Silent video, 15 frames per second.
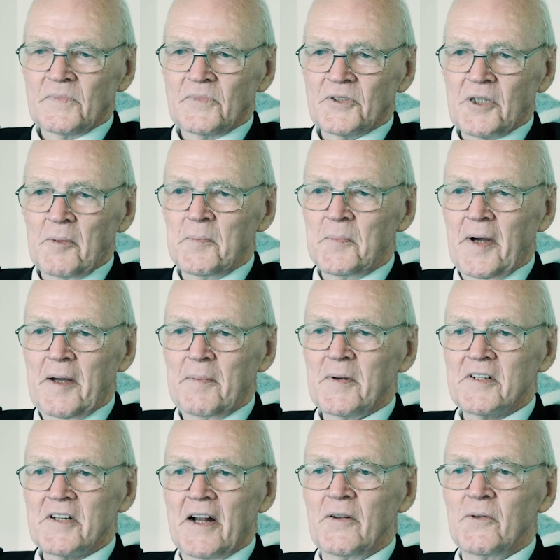Some
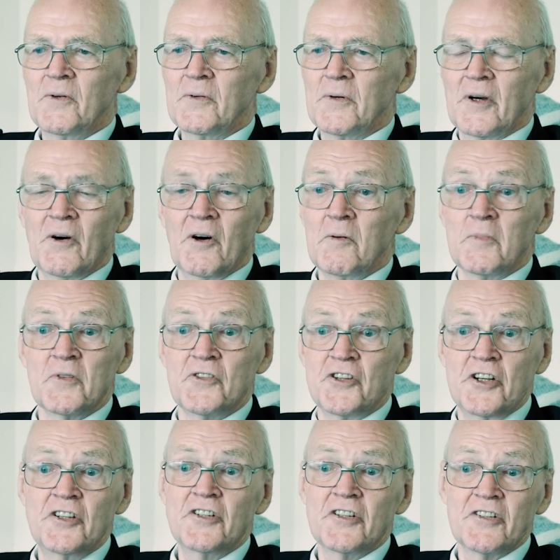pipers I know call him a
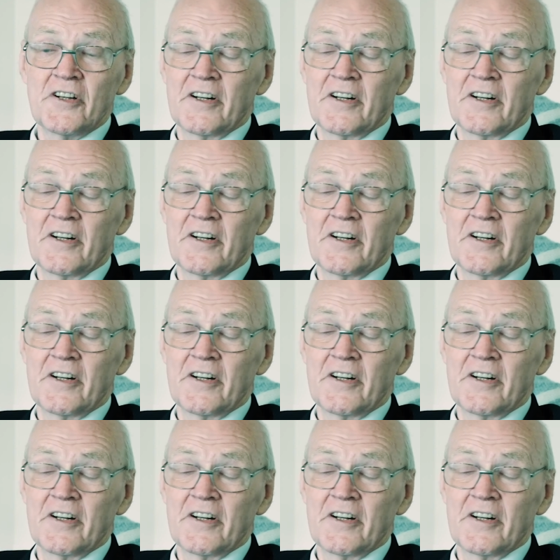genius,